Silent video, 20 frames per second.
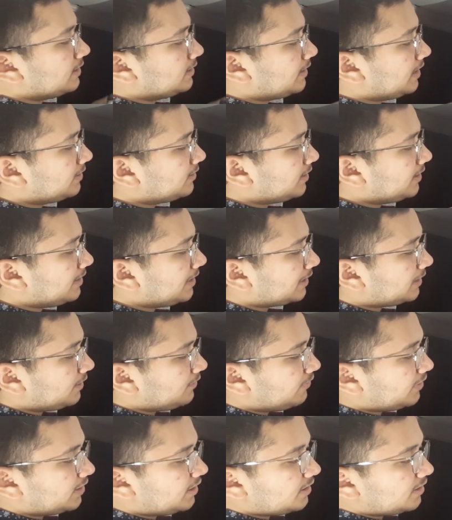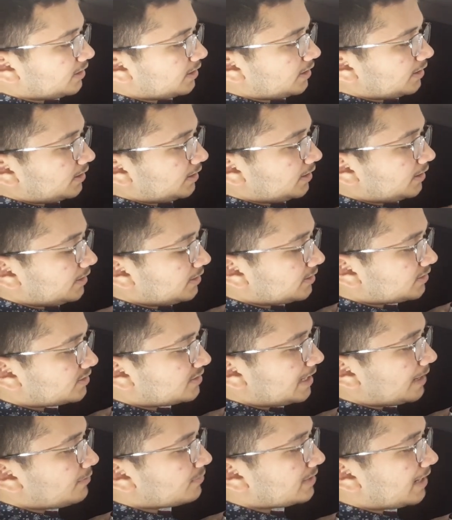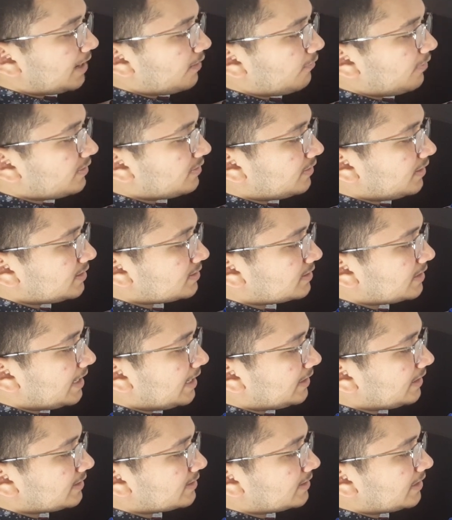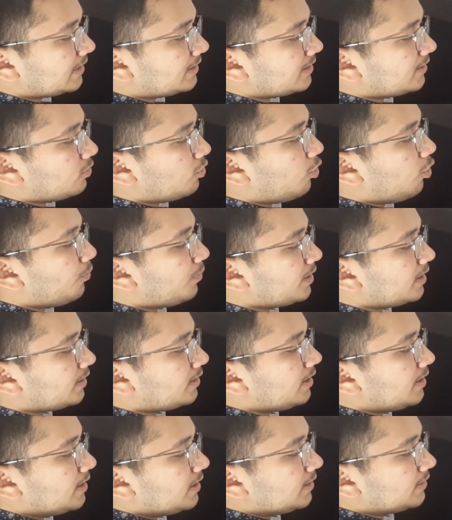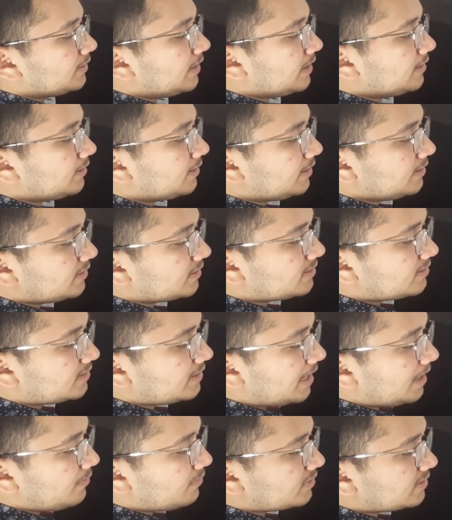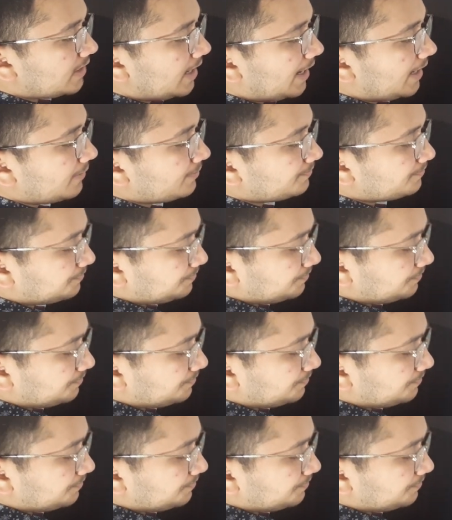then the inactivating in the same time, when this gate is getting open, then in the same time